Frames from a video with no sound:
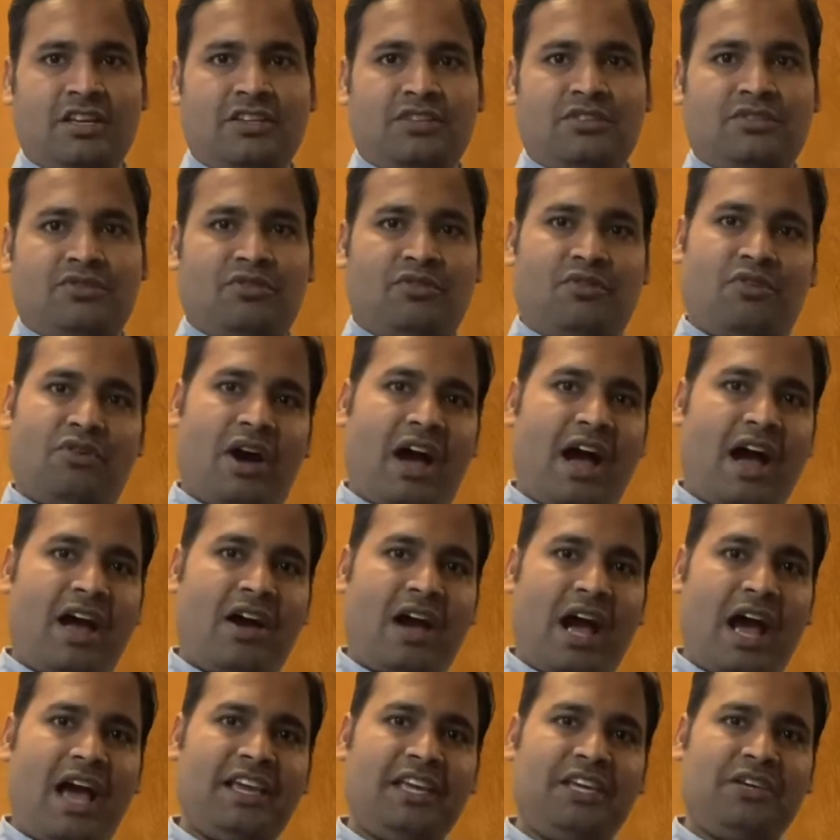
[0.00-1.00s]
So
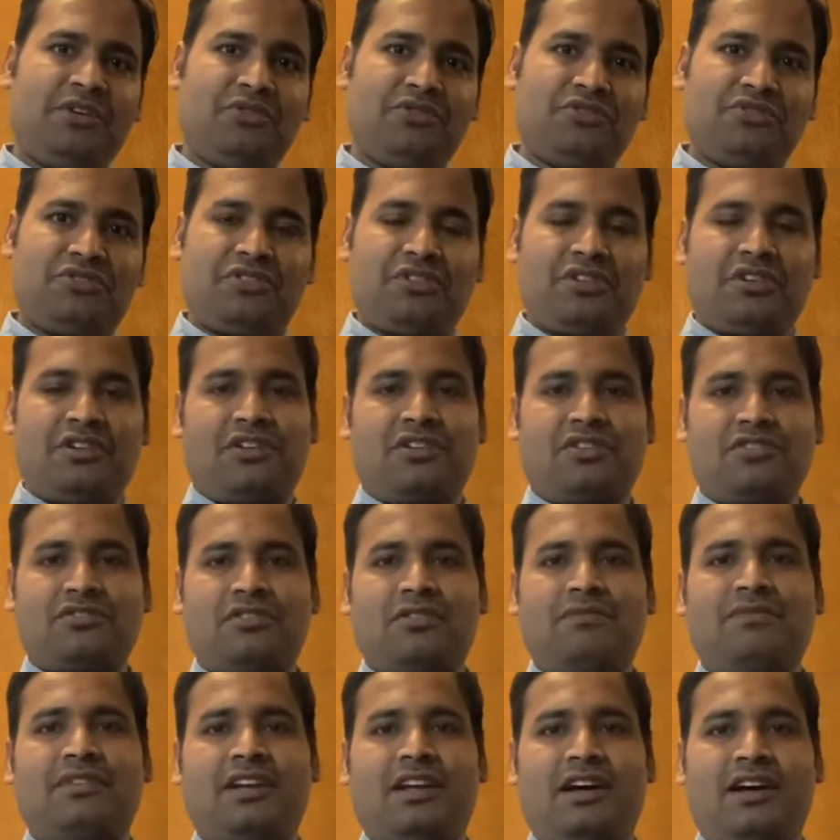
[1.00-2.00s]
I use
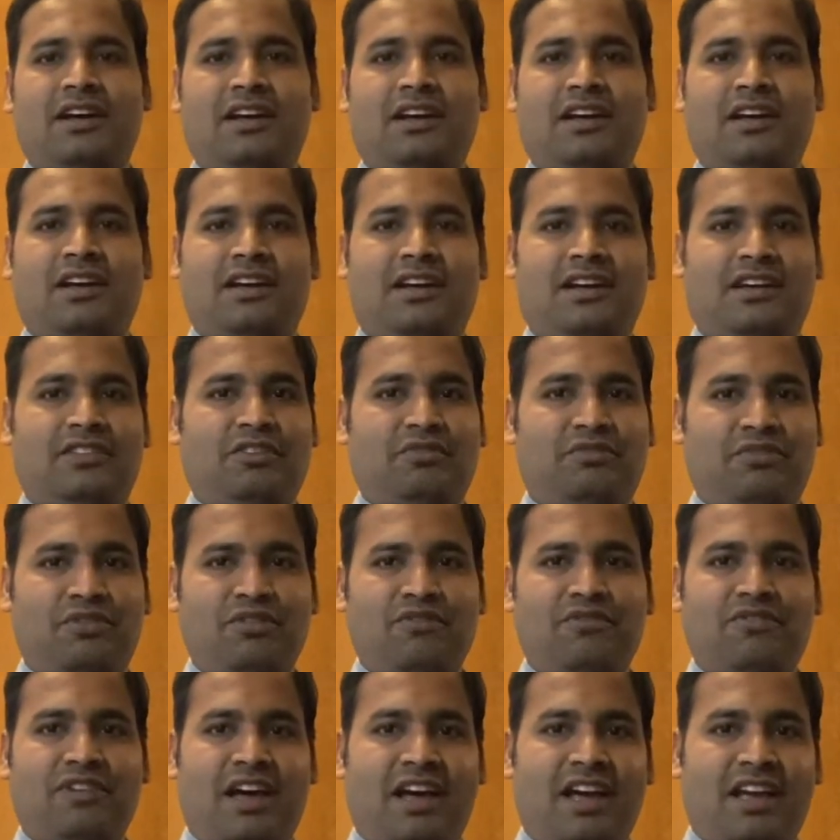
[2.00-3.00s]
Drosophila, the
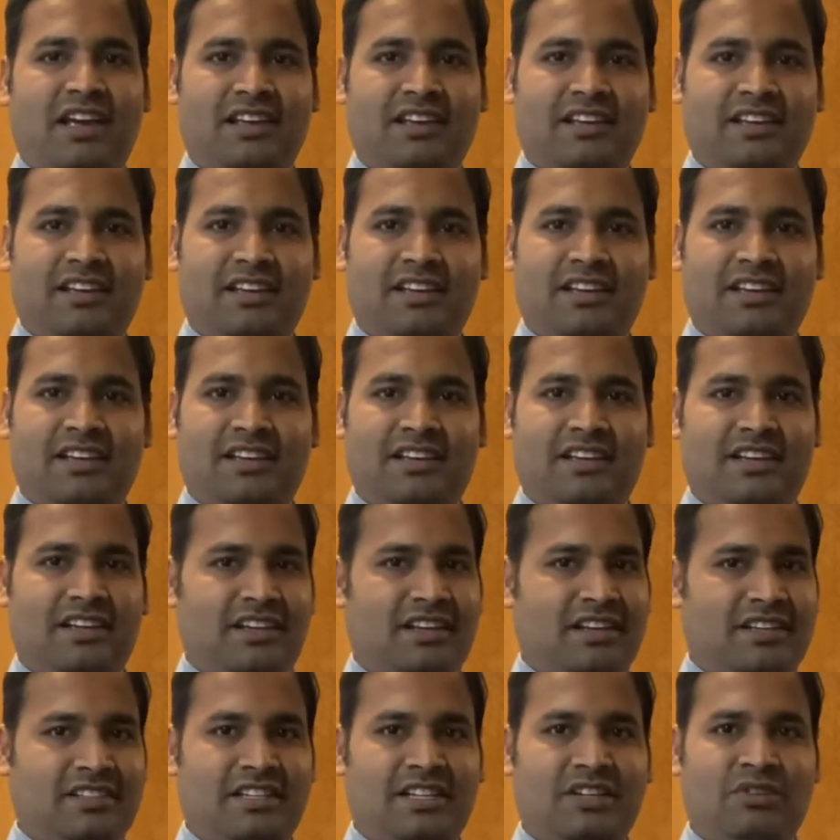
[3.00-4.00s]
fruit fly,
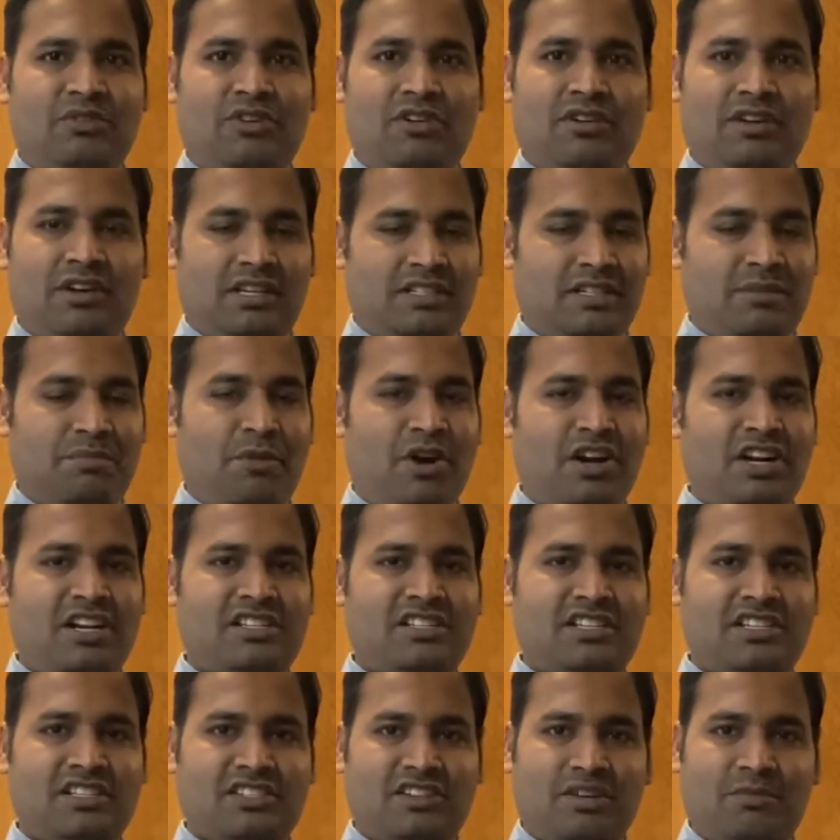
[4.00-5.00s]
as a model
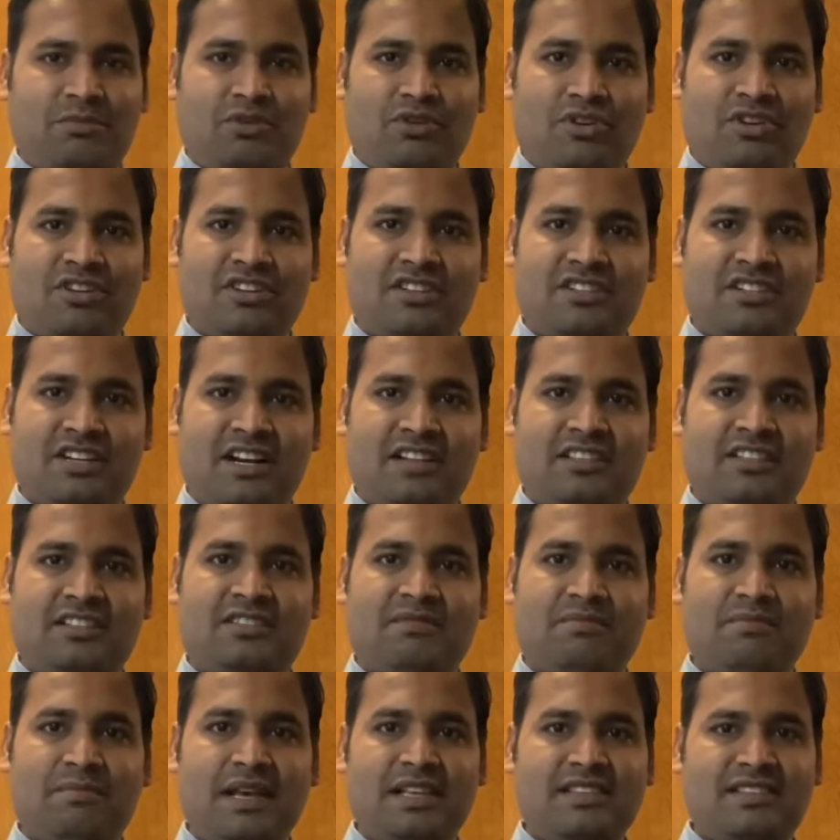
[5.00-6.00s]
system to understand this
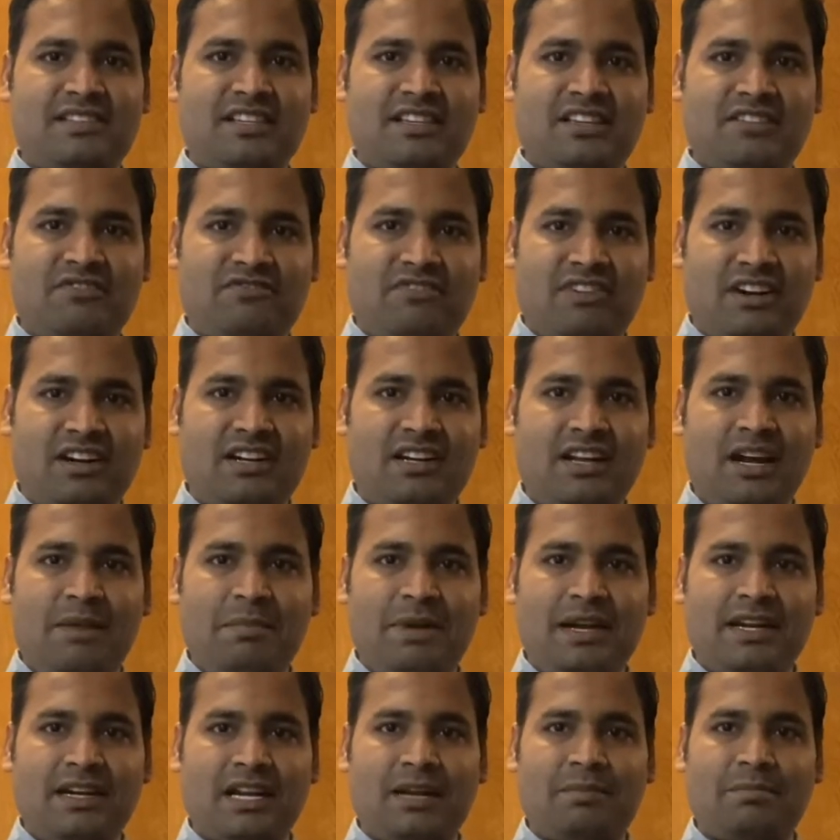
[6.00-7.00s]
basic
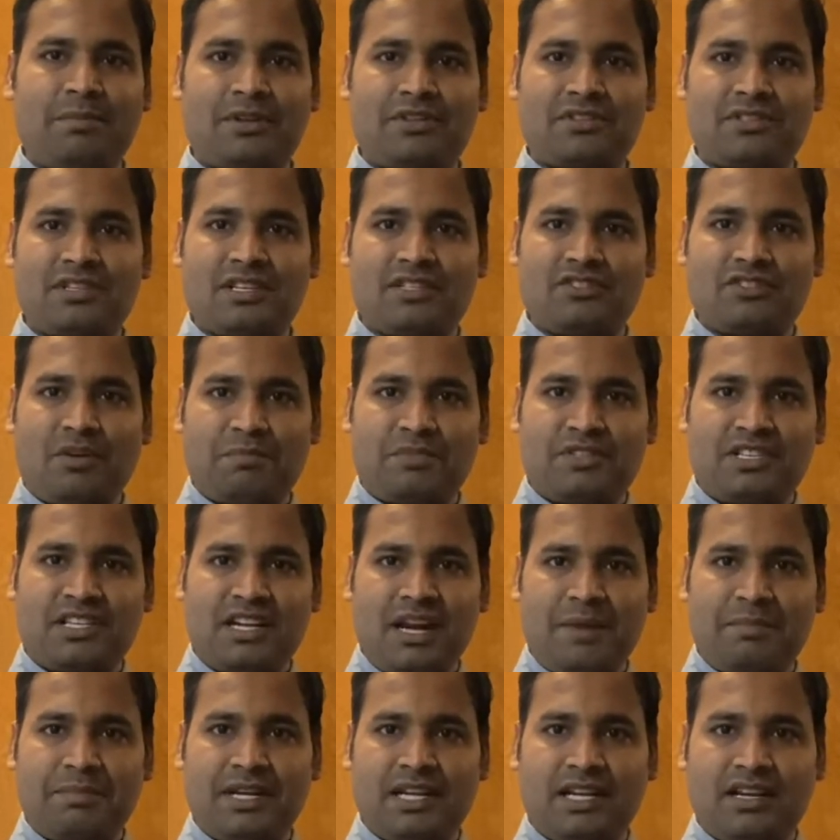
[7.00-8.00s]
fundamental process of
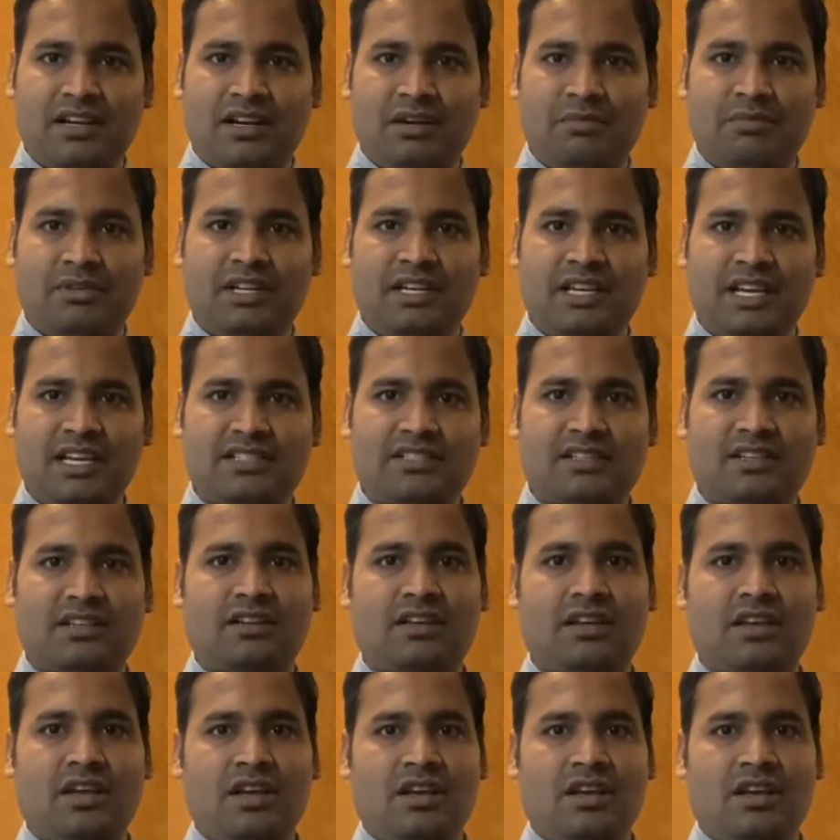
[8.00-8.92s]
synaptic communication.